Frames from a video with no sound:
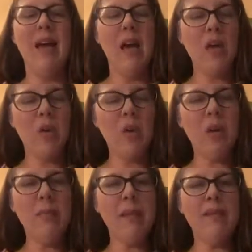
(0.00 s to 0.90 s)
A good
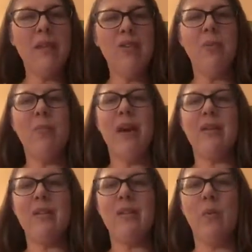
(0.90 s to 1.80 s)
meditation
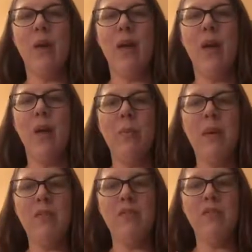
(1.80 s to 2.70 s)
practice will help
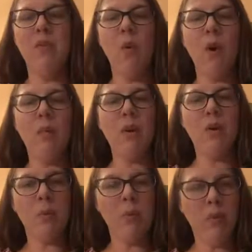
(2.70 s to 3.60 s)
inform
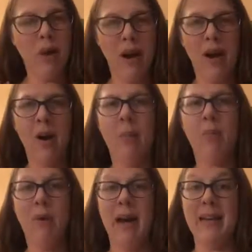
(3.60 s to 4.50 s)
your prayer
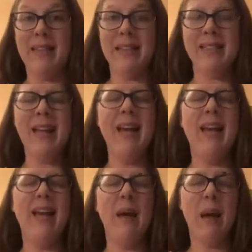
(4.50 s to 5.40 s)
practice.
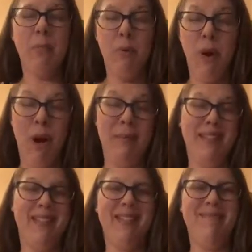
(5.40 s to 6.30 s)
I
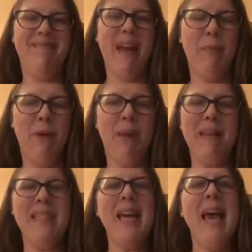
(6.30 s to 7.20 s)
promise. I
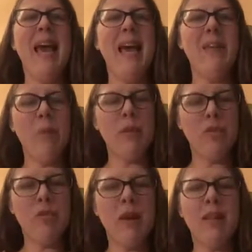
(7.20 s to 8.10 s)
promise. If you've been
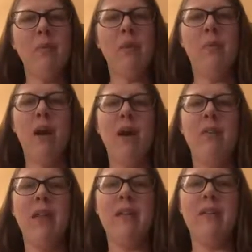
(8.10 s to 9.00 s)
struggling with prayer,
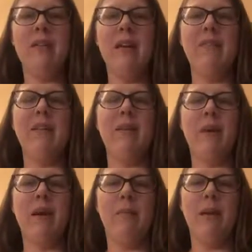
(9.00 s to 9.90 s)
then I definitely
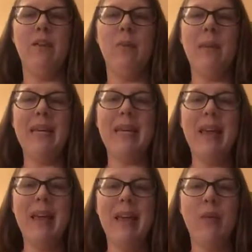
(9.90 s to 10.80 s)
recommend you
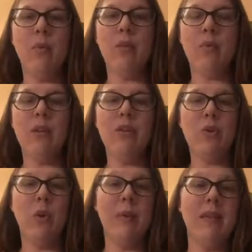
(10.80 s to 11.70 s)
begin with a really
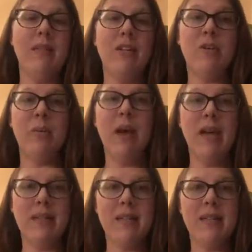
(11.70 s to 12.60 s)
short meditation
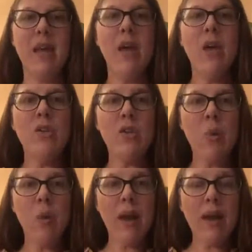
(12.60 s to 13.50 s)
practice. So
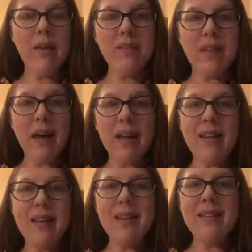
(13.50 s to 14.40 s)
what I have
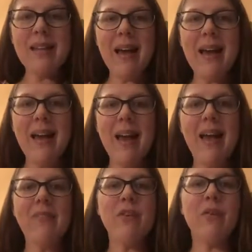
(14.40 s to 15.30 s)
done is I
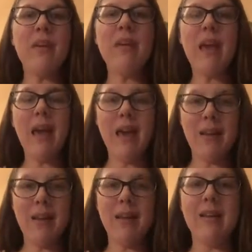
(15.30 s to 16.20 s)
have
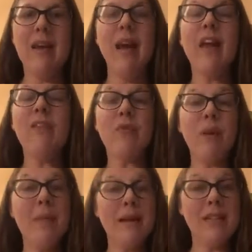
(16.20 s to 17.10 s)
created a
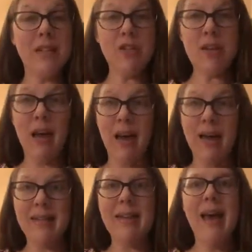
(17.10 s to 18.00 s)
free meditation
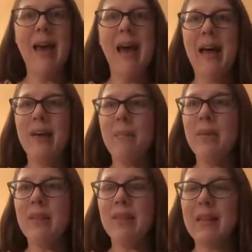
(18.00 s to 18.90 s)
guide. I
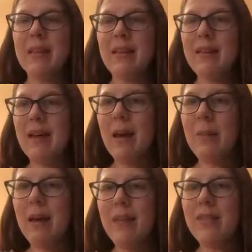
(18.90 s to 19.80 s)
put the link up
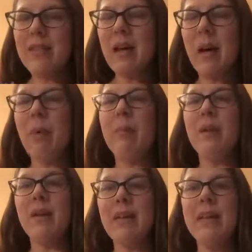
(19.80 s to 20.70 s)
at the top. I put a
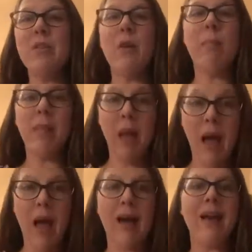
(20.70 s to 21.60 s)
link to a
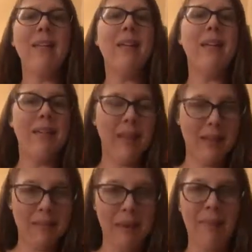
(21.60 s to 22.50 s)
blog, and then at the end
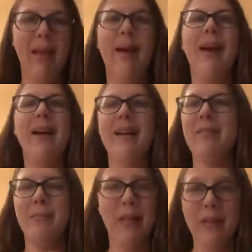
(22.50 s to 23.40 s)
of my blog, and the
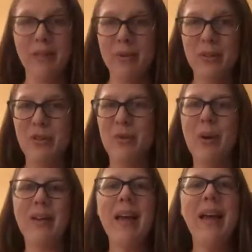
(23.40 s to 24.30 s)
blog is really
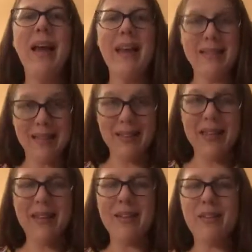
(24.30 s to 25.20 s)
short, it has a
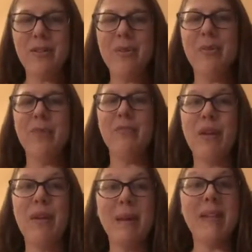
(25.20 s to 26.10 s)
link to the
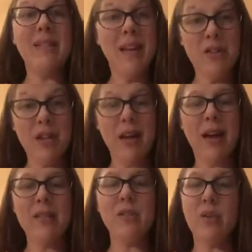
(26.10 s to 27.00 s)
free meditation
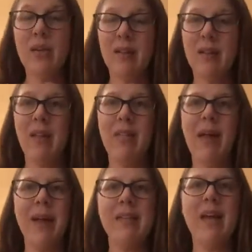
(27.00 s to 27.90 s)
guide. You can click on
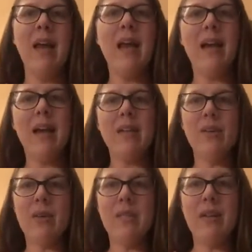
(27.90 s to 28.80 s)
that and
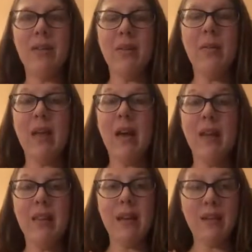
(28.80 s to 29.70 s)
you can download that, and
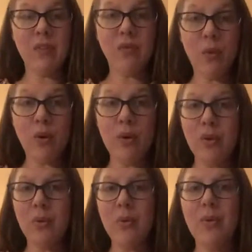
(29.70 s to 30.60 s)
that is for
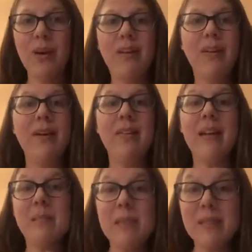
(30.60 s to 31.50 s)
you. I created
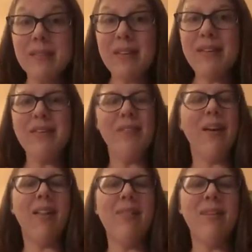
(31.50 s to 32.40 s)
that specifically for
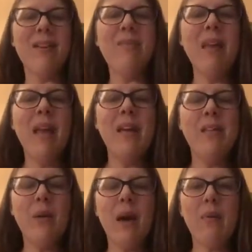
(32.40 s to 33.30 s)
all of you. So
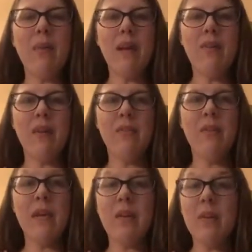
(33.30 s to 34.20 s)
I would love it if you
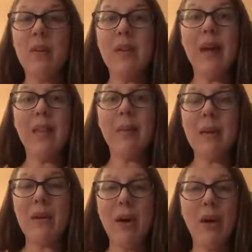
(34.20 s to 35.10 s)
download that. Let me
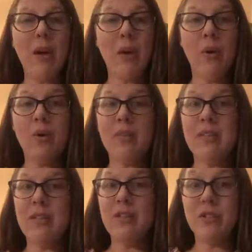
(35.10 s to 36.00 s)
know how it goes. It
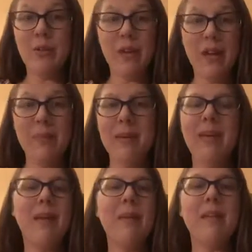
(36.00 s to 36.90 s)
teaches you how to begin
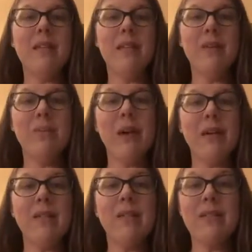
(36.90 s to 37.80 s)
a meditation
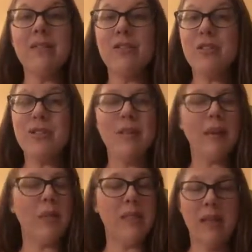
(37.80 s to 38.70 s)
practice and just
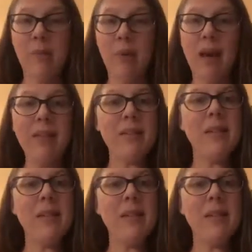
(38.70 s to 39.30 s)
with 10 breaths.